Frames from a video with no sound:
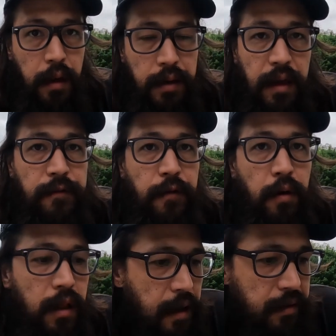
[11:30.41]
get
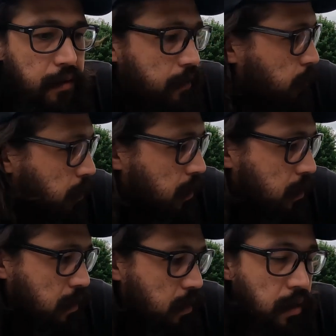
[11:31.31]
411s with
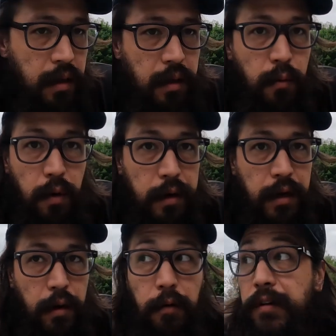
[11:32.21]
the
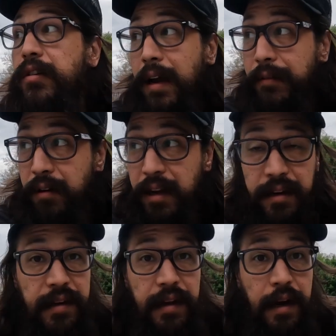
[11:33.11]
working overdrive when I
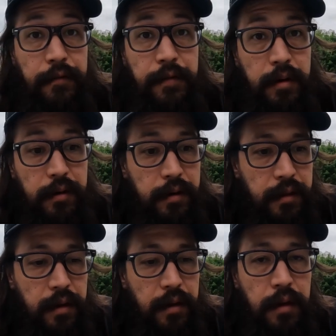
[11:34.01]
can dig it out from underneath
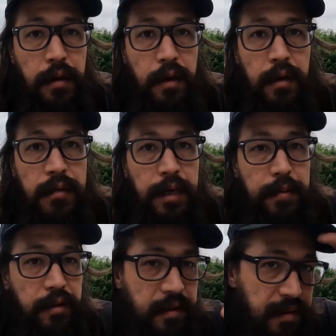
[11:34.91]
the
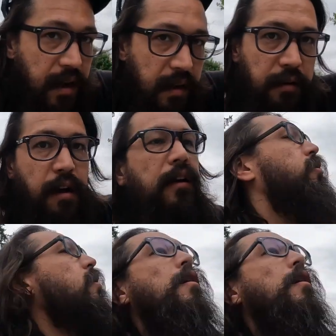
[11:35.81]
table on the side of the garage.